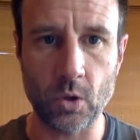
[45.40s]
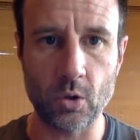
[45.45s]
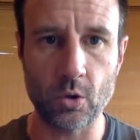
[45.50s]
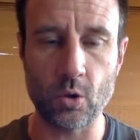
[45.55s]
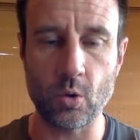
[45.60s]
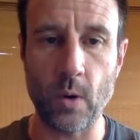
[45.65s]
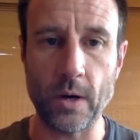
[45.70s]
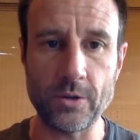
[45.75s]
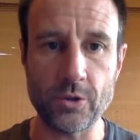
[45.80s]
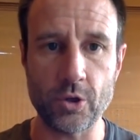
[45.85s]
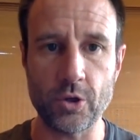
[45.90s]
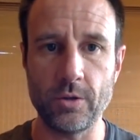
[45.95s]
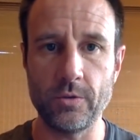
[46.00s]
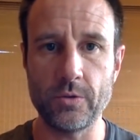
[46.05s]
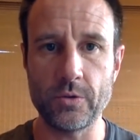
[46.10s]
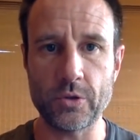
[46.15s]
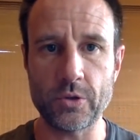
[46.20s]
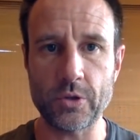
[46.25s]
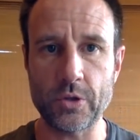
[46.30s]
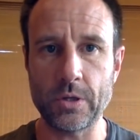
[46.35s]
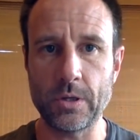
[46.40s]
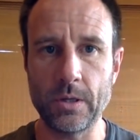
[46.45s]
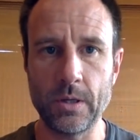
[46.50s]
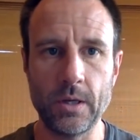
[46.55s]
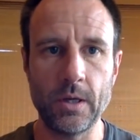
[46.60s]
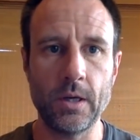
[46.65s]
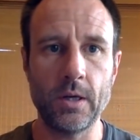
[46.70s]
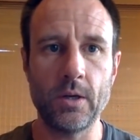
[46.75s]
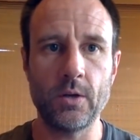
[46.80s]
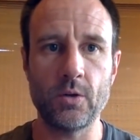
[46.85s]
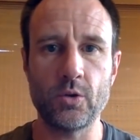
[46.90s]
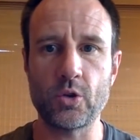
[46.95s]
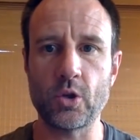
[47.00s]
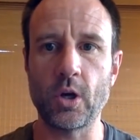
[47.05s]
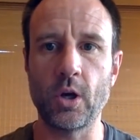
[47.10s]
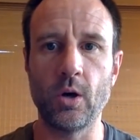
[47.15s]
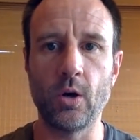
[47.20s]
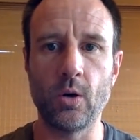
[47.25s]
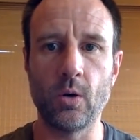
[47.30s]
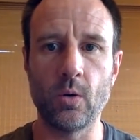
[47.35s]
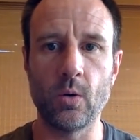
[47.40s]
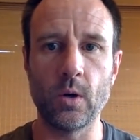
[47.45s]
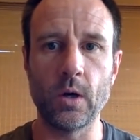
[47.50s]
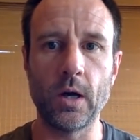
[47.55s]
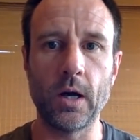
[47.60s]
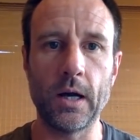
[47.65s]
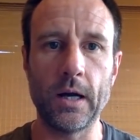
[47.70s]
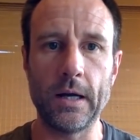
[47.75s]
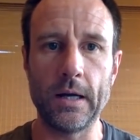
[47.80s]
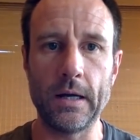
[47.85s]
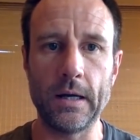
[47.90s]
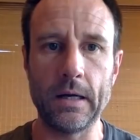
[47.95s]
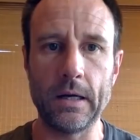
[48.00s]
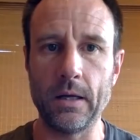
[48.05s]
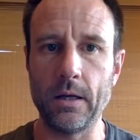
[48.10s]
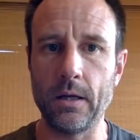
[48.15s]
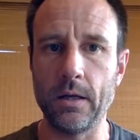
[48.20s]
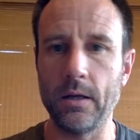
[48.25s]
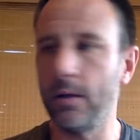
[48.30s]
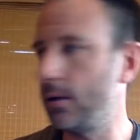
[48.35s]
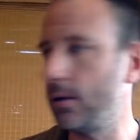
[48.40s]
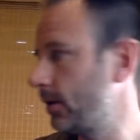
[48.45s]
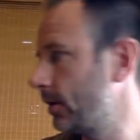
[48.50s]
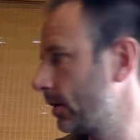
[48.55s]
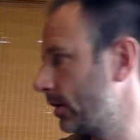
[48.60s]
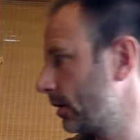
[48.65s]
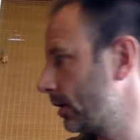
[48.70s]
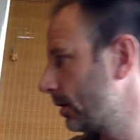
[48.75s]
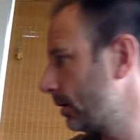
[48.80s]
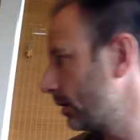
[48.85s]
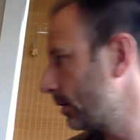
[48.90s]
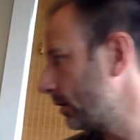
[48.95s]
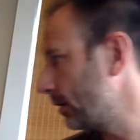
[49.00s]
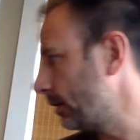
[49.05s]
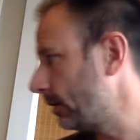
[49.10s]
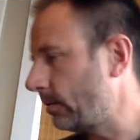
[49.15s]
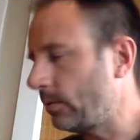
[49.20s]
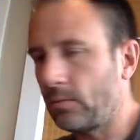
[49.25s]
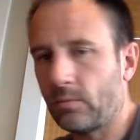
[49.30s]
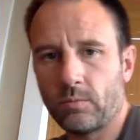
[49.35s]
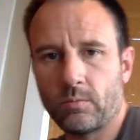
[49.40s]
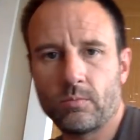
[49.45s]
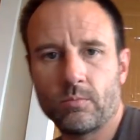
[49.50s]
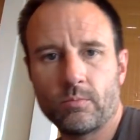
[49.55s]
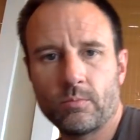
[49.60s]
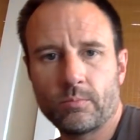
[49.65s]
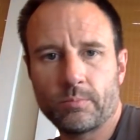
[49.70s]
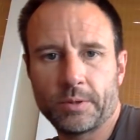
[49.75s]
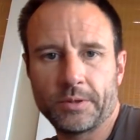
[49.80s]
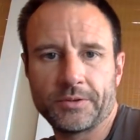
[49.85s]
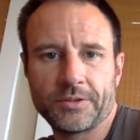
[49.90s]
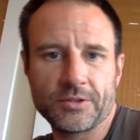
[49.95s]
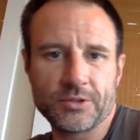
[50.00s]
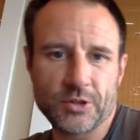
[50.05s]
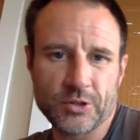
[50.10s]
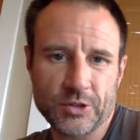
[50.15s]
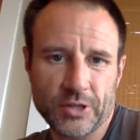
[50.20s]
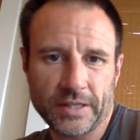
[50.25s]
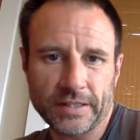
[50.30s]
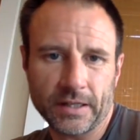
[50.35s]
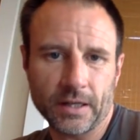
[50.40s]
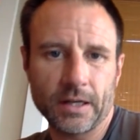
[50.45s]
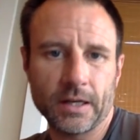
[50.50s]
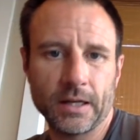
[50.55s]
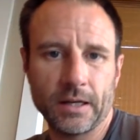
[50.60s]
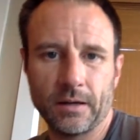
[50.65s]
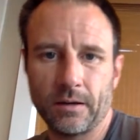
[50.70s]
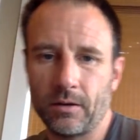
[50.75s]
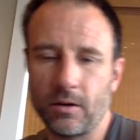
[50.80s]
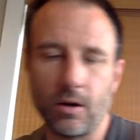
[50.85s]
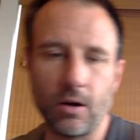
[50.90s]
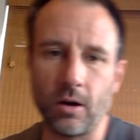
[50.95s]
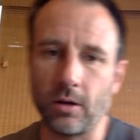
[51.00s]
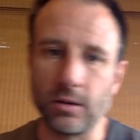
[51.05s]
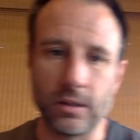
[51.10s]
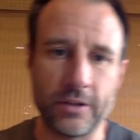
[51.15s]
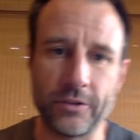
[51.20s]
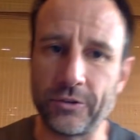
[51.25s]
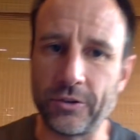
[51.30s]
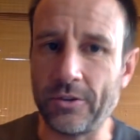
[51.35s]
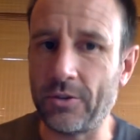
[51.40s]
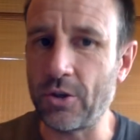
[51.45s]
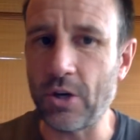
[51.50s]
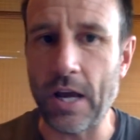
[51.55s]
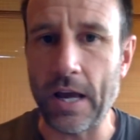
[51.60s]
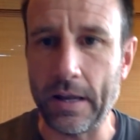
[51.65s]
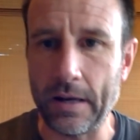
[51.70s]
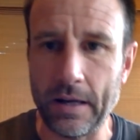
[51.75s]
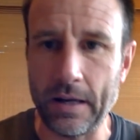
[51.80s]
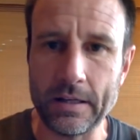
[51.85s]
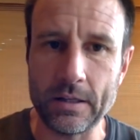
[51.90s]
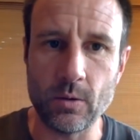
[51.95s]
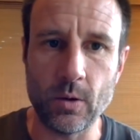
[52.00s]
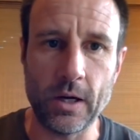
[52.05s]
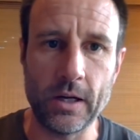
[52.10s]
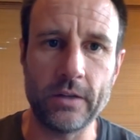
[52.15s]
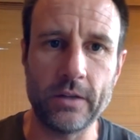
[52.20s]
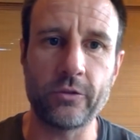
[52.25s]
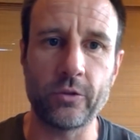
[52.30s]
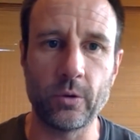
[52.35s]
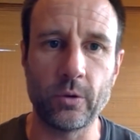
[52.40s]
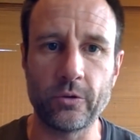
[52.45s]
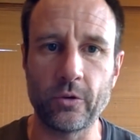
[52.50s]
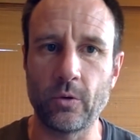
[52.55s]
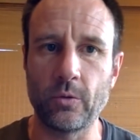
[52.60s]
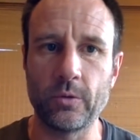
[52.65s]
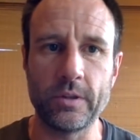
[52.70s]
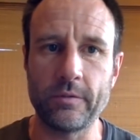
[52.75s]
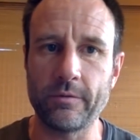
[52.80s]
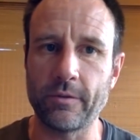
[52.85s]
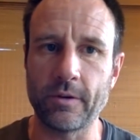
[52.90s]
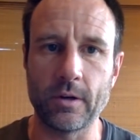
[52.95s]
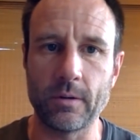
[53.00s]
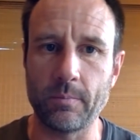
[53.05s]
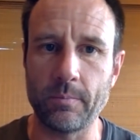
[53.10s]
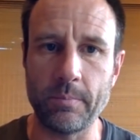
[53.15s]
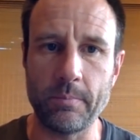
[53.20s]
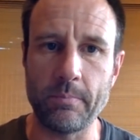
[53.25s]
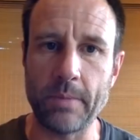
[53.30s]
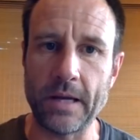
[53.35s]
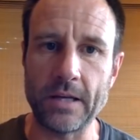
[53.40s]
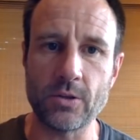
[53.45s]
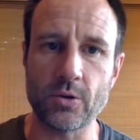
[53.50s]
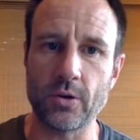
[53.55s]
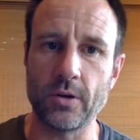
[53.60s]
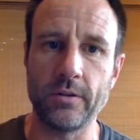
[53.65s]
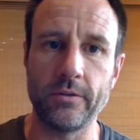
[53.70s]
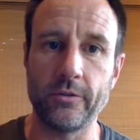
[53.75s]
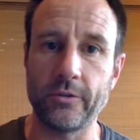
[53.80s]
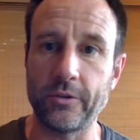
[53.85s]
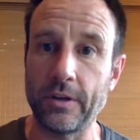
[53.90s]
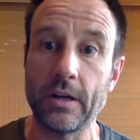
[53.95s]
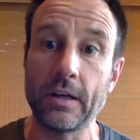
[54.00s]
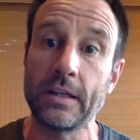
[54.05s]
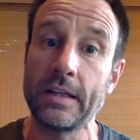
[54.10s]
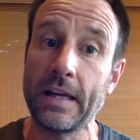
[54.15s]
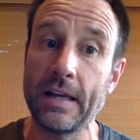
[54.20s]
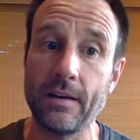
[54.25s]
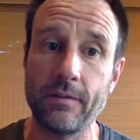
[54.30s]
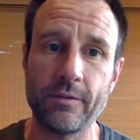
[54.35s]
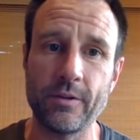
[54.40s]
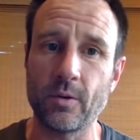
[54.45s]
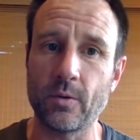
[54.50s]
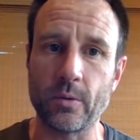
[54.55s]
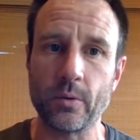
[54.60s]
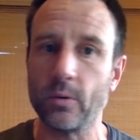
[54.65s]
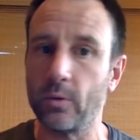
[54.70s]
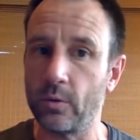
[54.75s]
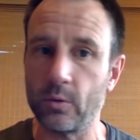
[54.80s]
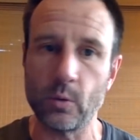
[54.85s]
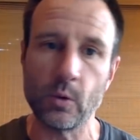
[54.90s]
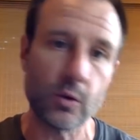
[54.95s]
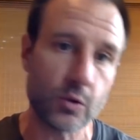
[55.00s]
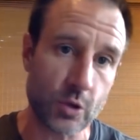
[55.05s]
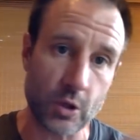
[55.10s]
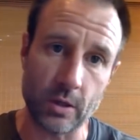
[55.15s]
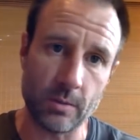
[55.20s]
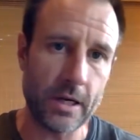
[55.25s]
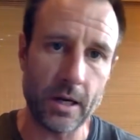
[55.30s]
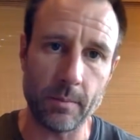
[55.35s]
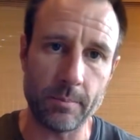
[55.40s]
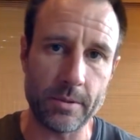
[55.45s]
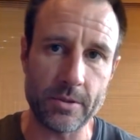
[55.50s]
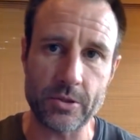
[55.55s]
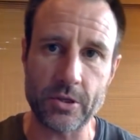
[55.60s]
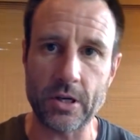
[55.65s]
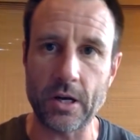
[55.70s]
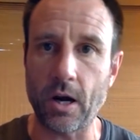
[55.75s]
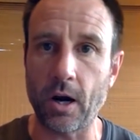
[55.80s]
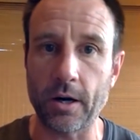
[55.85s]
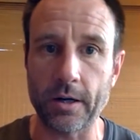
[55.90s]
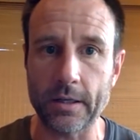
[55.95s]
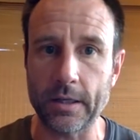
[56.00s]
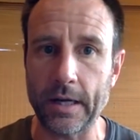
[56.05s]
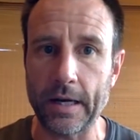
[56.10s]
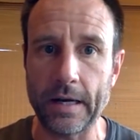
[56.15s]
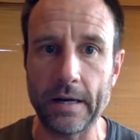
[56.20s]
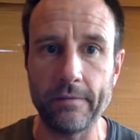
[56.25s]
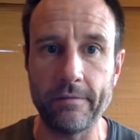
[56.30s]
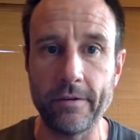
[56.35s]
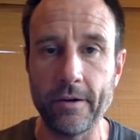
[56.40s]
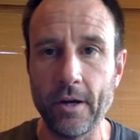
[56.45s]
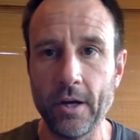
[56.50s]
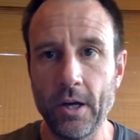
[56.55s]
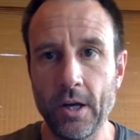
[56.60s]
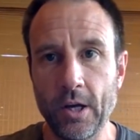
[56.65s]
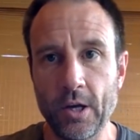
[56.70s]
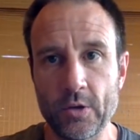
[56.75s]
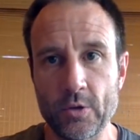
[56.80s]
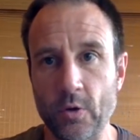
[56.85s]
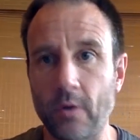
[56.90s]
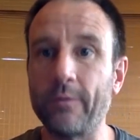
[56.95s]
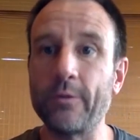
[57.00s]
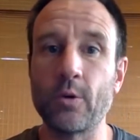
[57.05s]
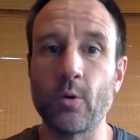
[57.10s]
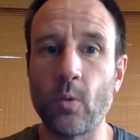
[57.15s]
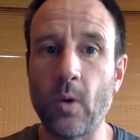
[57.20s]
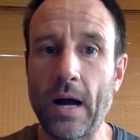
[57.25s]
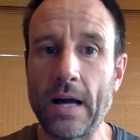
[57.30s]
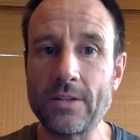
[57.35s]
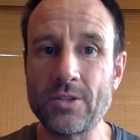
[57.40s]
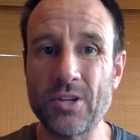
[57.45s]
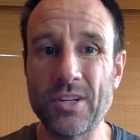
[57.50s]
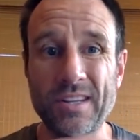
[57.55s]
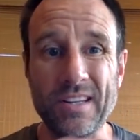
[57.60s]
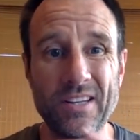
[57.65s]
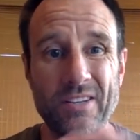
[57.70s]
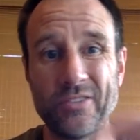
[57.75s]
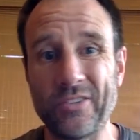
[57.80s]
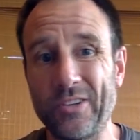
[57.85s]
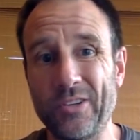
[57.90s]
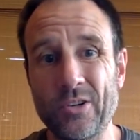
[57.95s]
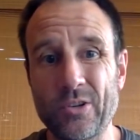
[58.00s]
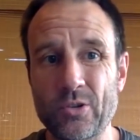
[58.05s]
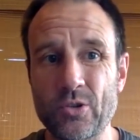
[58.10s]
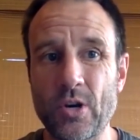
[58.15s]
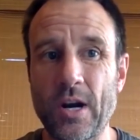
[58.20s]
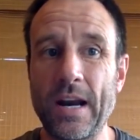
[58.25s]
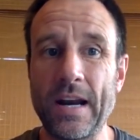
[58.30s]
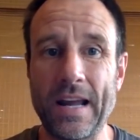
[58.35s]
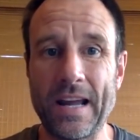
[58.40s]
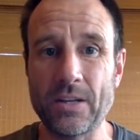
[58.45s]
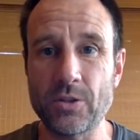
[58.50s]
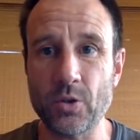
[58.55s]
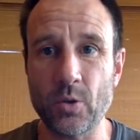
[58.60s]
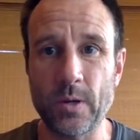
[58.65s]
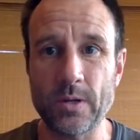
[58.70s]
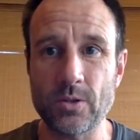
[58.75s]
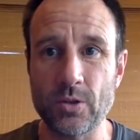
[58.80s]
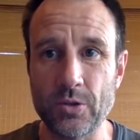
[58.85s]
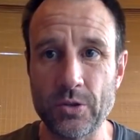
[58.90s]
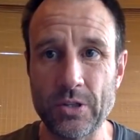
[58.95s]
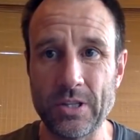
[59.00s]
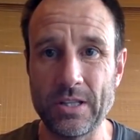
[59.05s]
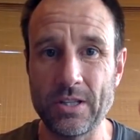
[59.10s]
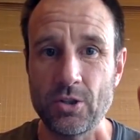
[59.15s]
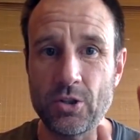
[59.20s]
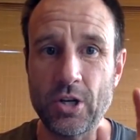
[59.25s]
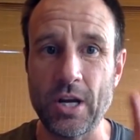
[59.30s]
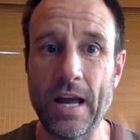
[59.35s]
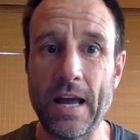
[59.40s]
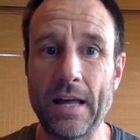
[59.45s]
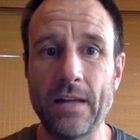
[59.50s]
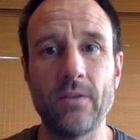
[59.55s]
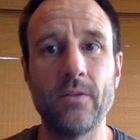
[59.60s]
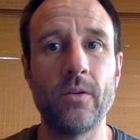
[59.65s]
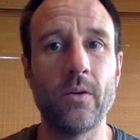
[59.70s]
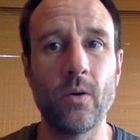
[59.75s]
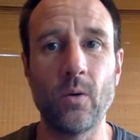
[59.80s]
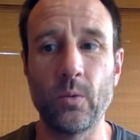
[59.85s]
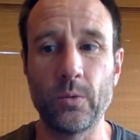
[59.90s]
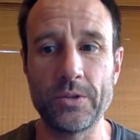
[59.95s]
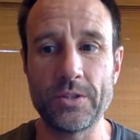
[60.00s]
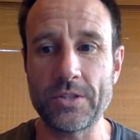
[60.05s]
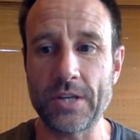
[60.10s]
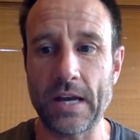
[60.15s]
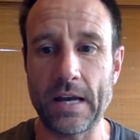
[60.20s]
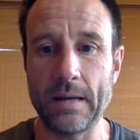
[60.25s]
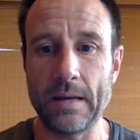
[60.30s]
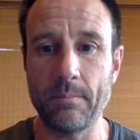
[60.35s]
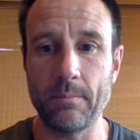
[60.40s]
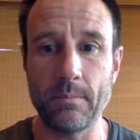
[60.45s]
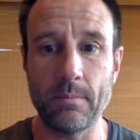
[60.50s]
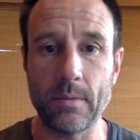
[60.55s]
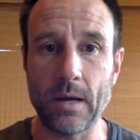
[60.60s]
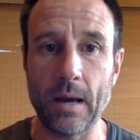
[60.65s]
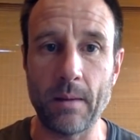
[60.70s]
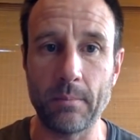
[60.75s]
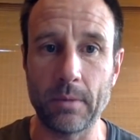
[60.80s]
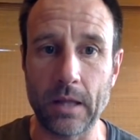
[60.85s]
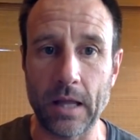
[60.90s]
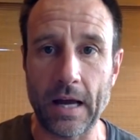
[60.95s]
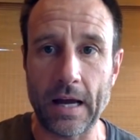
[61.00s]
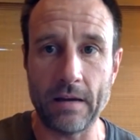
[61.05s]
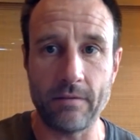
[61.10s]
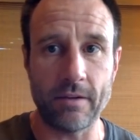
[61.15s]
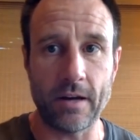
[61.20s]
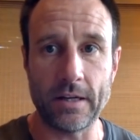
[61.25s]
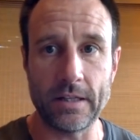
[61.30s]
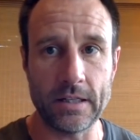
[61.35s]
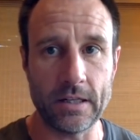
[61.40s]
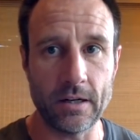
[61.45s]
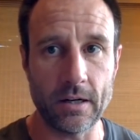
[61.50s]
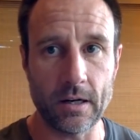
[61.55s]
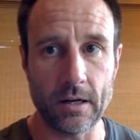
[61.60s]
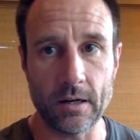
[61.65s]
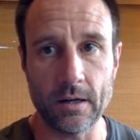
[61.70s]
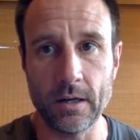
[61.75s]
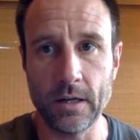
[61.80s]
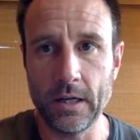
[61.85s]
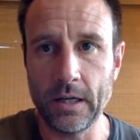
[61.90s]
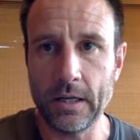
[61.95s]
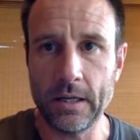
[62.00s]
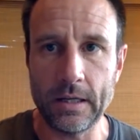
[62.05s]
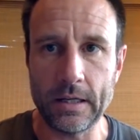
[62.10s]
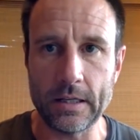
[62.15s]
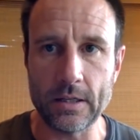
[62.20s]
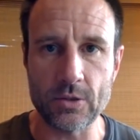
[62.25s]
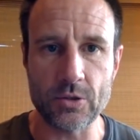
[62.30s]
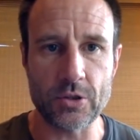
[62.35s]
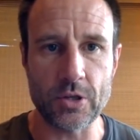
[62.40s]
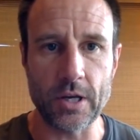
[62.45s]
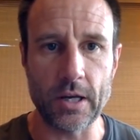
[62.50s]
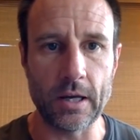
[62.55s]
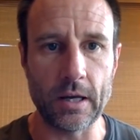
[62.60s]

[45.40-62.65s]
questions. So, but this is like a unlisted chat anyway, so it's only for patrons. Again, it's going to be up as an archive. So if you're watching this and you're trying to ask questions in the chat, the only time I'm live on here is